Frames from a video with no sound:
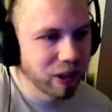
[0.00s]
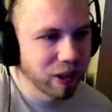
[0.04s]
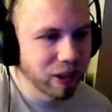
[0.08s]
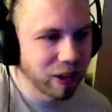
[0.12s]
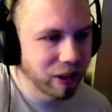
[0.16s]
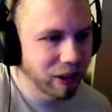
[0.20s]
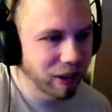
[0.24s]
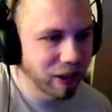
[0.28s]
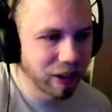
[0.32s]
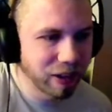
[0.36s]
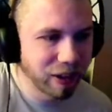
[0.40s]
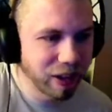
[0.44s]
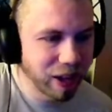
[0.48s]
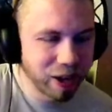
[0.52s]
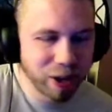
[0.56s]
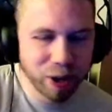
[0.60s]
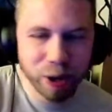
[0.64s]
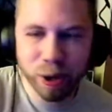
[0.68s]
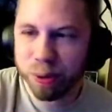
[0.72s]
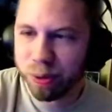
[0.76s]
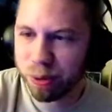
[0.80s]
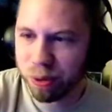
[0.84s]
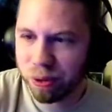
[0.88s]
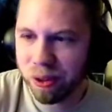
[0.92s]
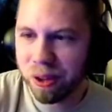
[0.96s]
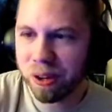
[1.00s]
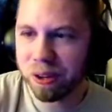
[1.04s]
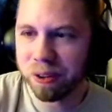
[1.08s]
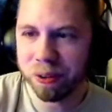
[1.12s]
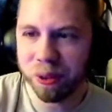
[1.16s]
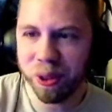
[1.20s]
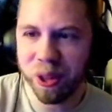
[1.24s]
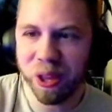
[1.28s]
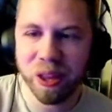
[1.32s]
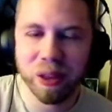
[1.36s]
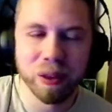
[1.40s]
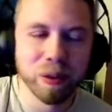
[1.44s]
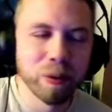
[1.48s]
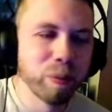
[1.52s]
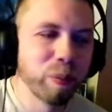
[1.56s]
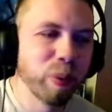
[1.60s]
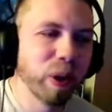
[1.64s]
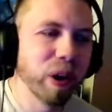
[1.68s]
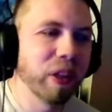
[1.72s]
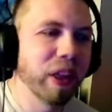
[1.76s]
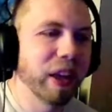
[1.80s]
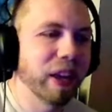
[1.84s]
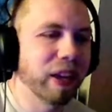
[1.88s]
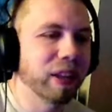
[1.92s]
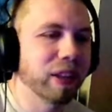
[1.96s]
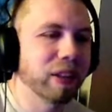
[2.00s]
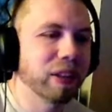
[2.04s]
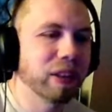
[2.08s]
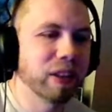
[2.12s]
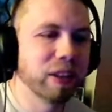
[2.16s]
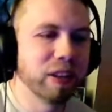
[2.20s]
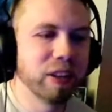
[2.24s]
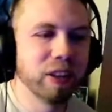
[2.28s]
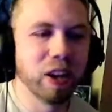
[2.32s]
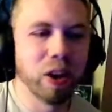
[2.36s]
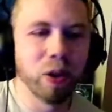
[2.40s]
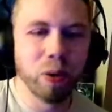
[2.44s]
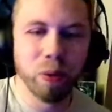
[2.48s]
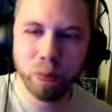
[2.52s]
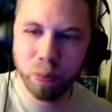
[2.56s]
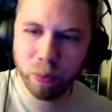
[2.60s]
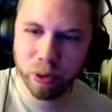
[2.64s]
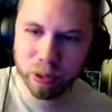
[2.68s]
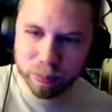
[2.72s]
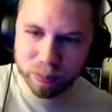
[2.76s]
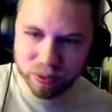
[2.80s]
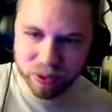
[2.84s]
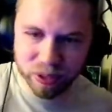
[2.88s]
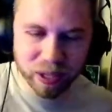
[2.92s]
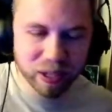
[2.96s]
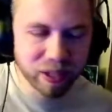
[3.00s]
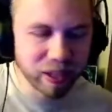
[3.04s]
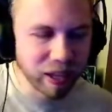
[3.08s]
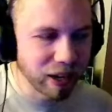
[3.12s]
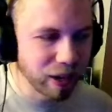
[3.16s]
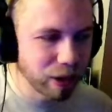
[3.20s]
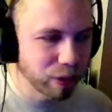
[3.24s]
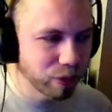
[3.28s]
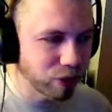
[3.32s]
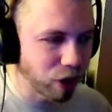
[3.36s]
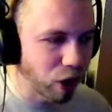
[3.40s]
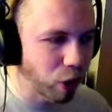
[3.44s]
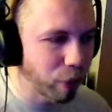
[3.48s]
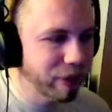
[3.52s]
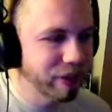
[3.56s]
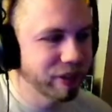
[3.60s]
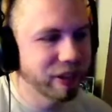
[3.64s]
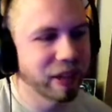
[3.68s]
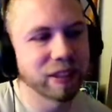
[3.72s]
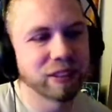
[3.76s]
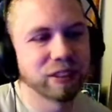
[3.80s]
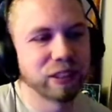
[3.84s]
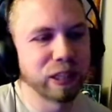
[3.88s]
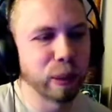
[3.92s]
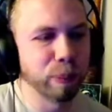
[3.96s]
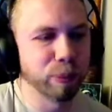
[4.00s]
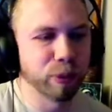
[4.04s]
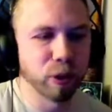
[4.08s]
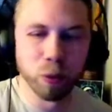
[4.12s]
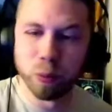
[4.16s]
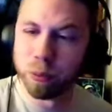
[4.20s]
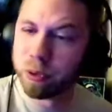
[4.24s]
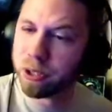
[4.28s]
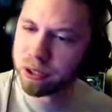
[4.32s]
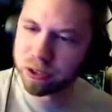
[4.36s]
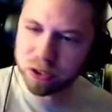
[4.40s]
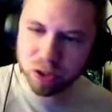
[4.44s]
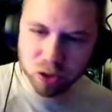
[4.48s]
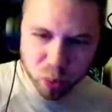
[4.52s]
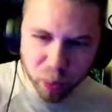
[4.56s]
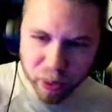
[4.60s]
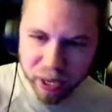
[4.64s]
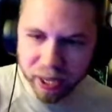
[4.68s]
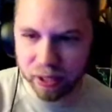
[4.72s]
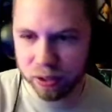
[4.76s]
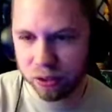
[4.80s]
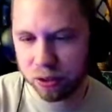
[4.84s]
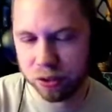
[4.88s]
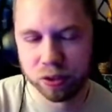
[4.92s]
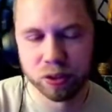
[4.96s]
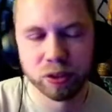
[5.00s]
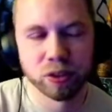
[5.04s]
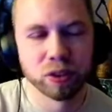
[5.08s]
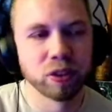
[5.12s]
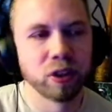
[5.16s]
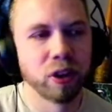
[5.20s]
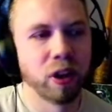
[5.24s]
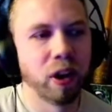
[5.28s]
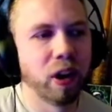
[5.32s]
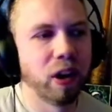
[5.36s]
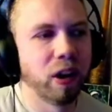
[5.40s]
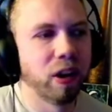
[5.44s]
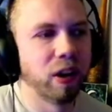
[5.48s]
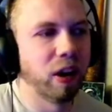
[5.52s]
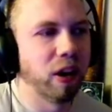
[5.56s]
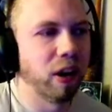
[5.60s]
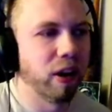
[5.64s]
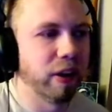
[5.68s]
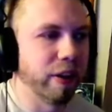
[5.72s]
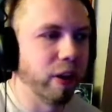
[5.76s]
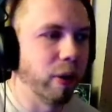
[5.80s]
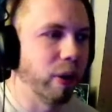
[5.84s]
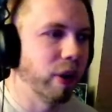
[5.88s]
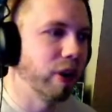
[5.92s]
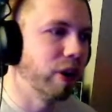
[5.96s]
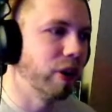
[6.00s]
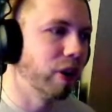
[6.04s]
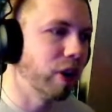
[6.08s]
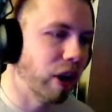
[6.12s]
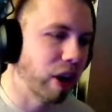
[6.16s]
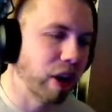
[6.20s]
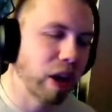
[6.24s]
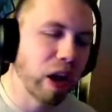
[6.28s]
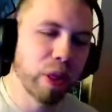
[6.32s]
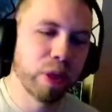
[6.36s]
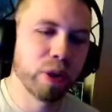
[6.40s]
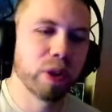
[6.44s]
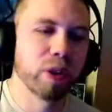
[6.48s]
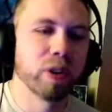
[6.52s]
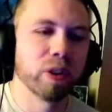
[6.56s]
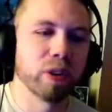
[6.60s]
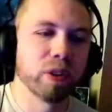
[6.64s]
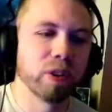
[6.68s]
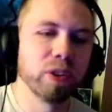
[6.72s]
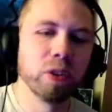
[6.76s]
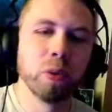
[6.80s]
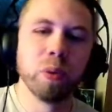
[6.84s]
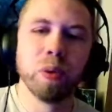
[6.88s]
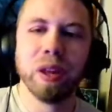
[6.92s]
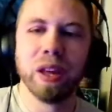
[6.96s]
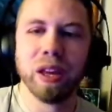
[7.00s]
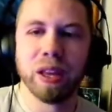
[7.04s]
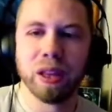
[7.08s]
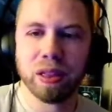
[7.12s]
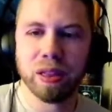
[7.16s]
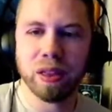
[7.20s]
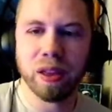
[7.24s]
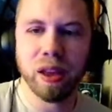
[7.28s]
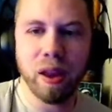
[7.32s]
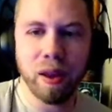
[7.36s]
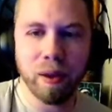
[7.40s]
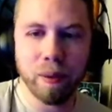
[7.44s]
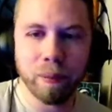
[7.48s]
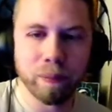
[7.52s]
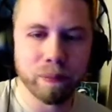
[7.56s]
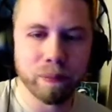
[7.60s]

Uh, not hundred, literally, but like you know, what I'm, Nintendo's always got something. The Switch, you know, an, another unique thing.